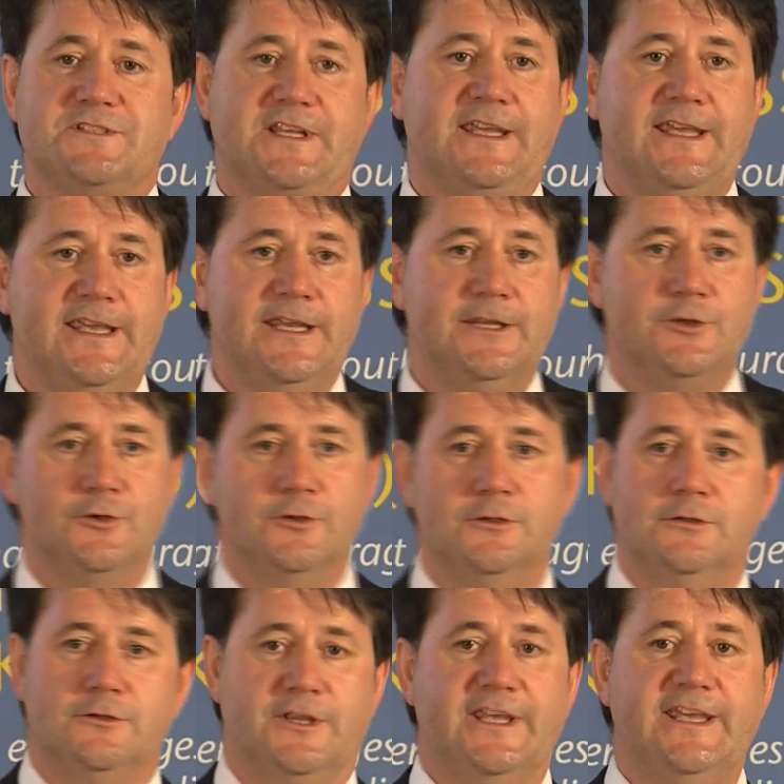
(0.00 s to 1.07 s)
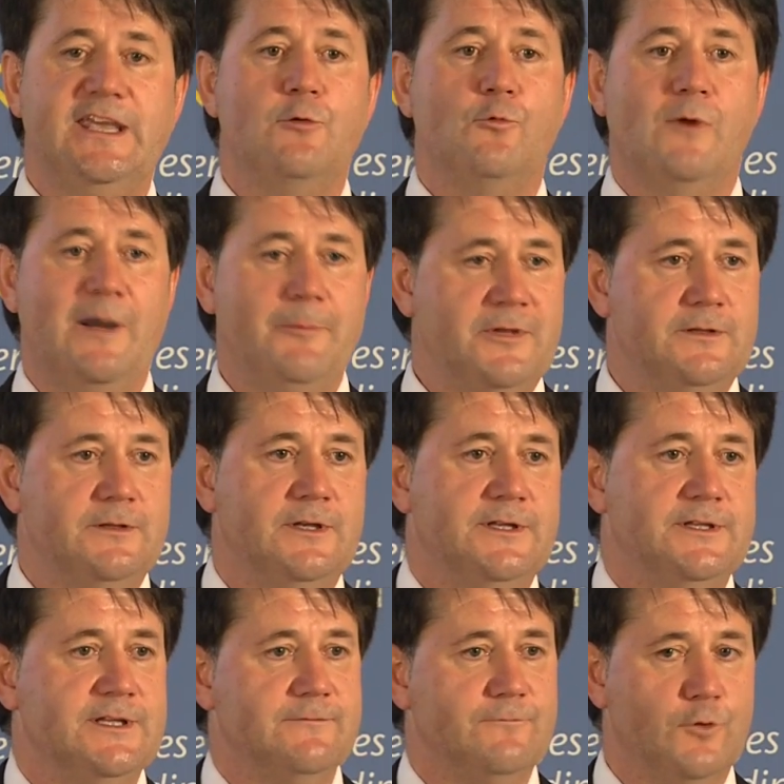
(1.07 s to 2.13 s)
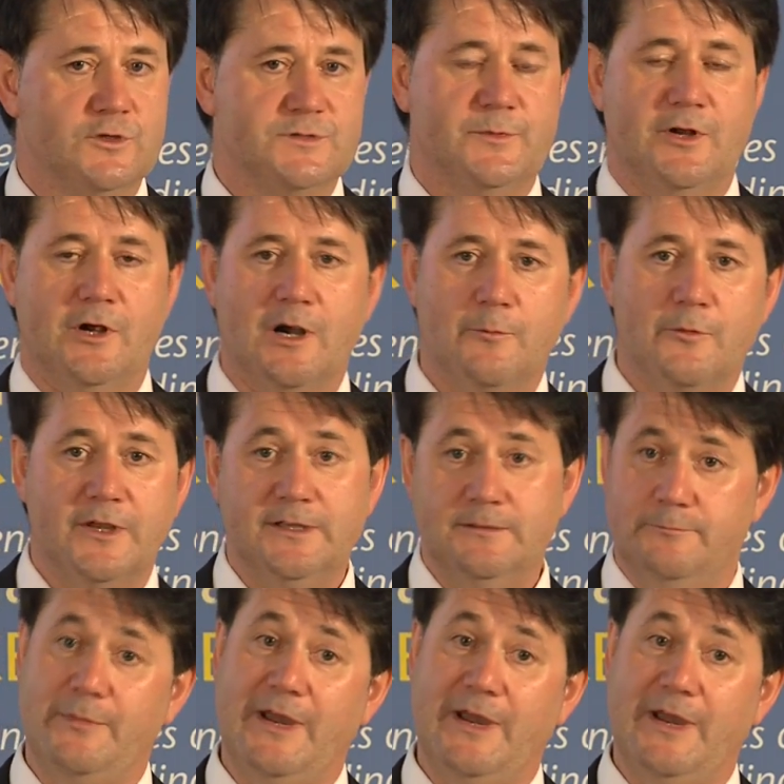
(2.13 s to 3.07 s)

the key tool or the key weapon in the enforcement armory